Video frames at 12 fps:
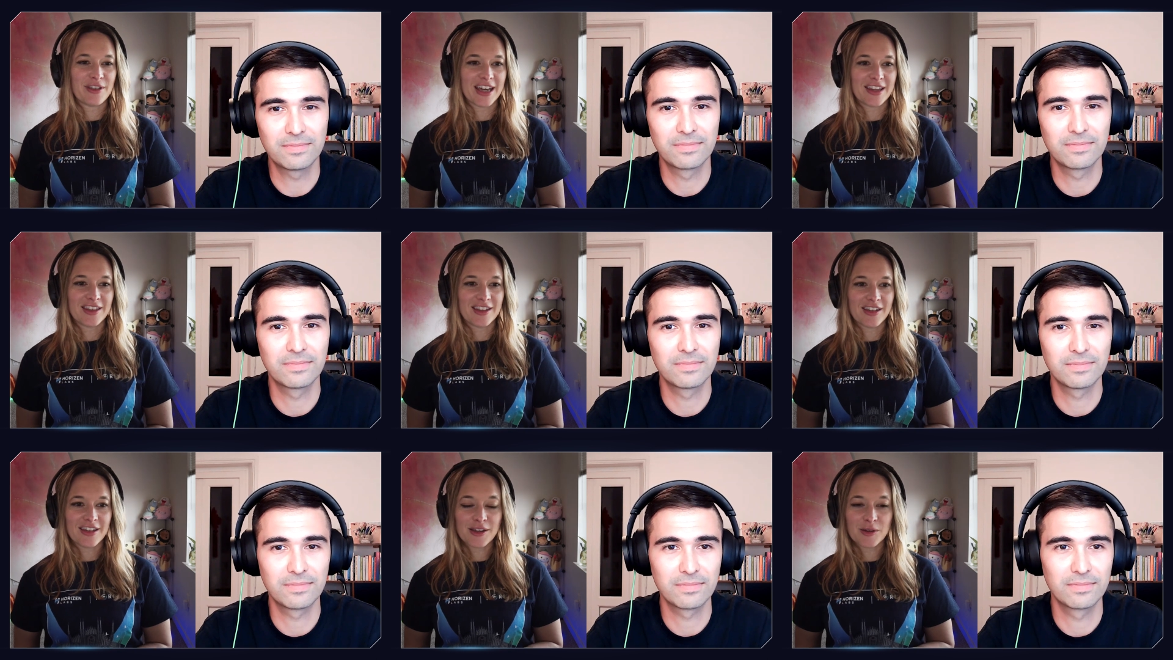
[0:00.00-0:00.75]
Speaker 1: that
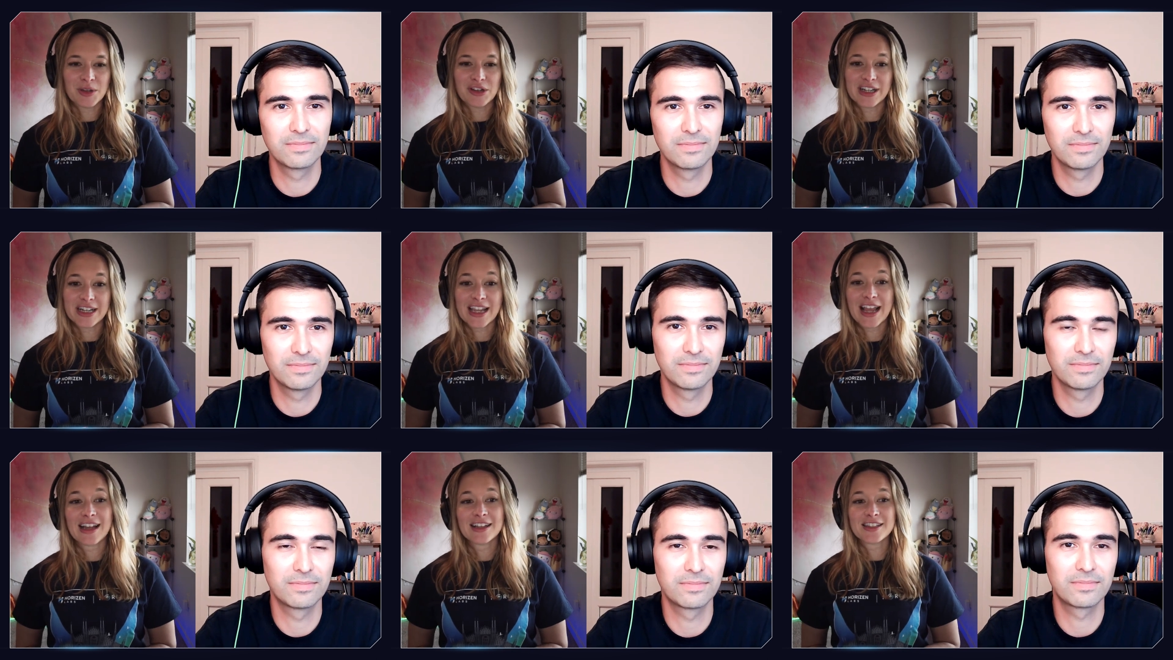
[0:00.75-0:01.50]
the
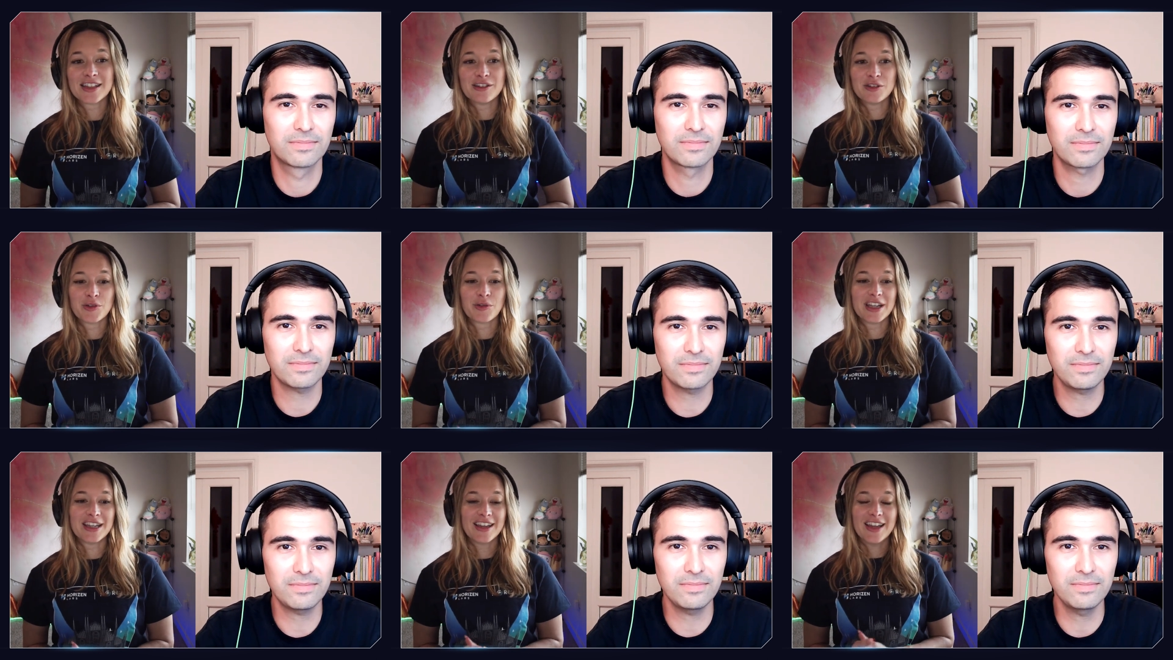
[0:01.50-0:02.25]
community has
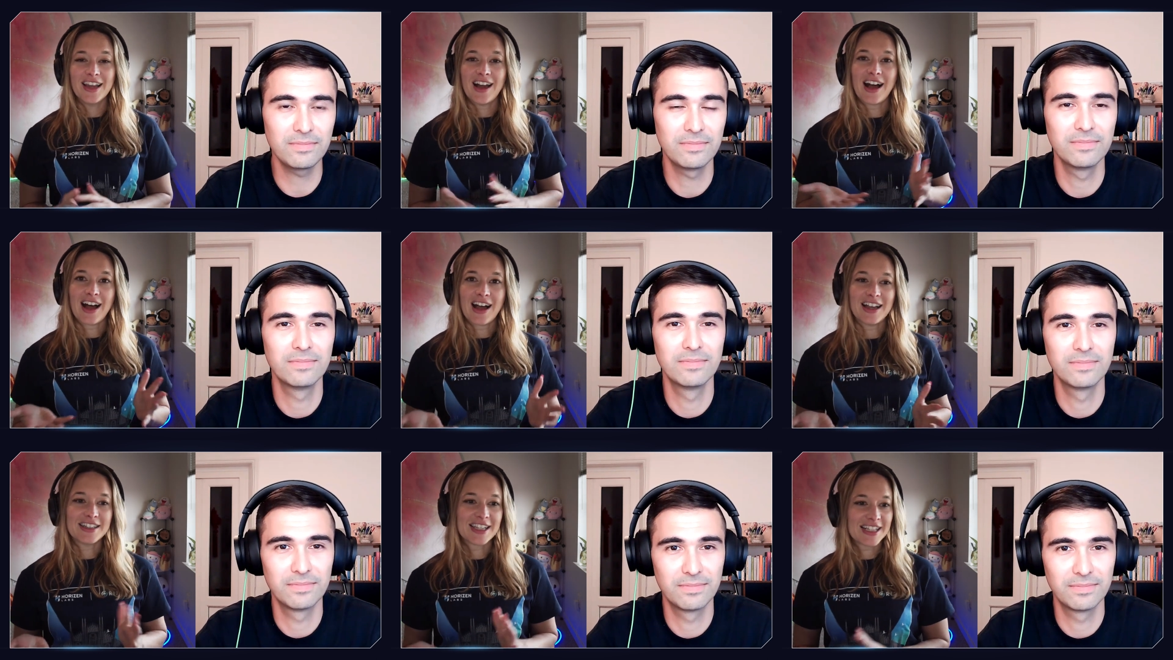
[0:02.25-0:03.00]
enjoyed
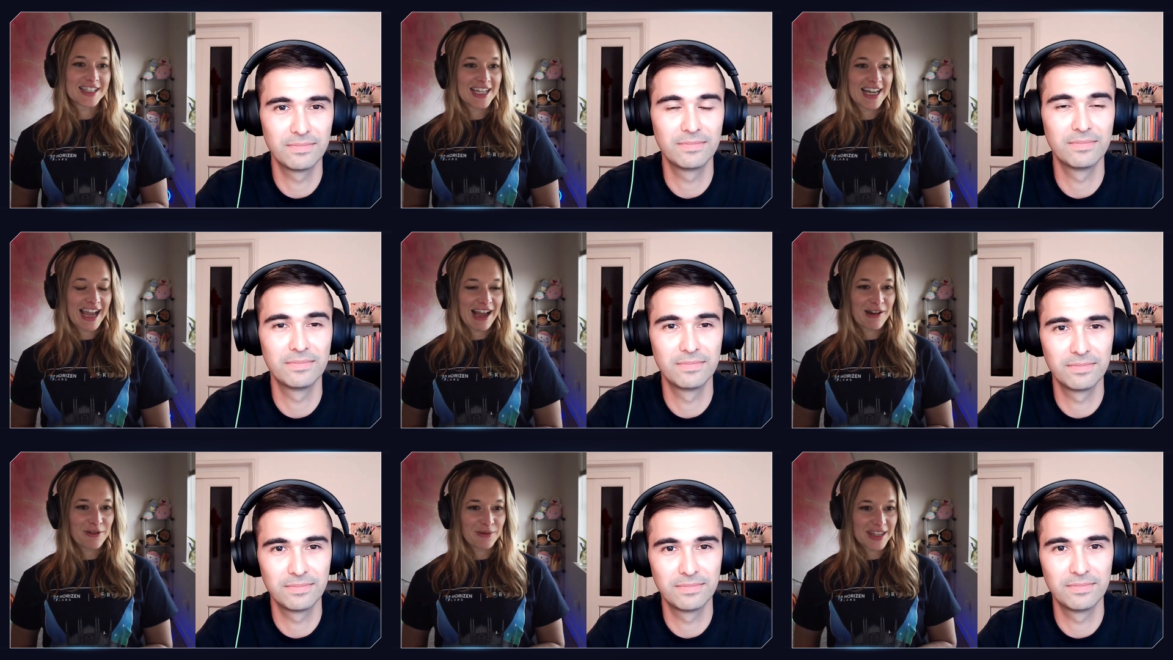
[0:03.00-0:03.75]
uh, testing
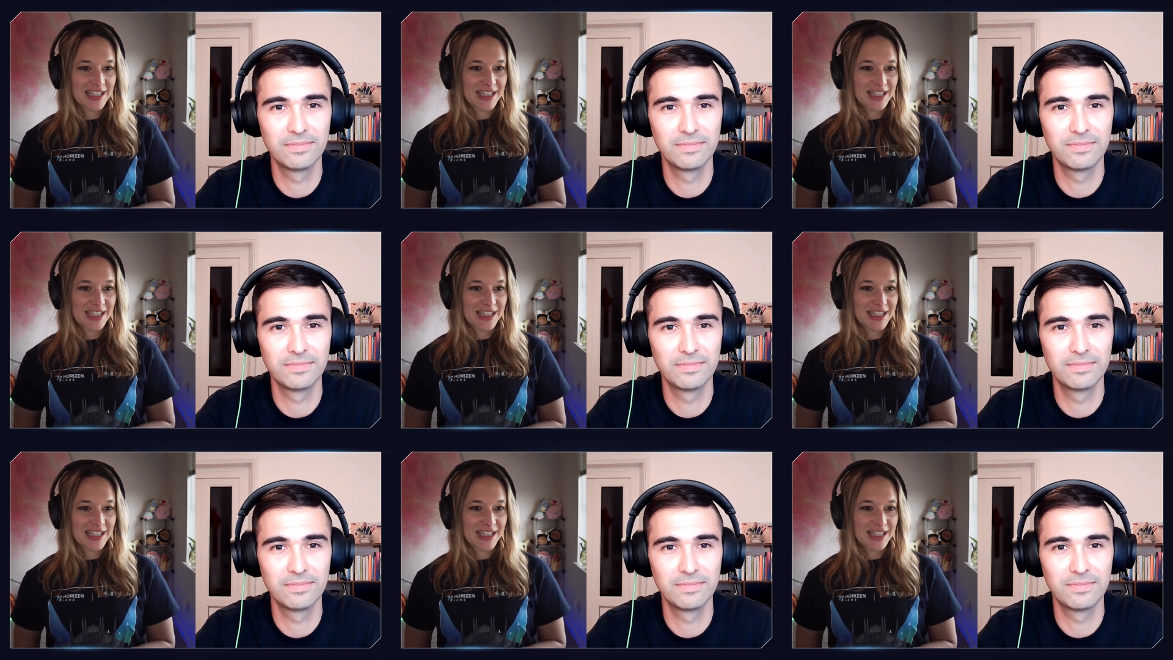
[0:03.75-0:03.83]
out mm.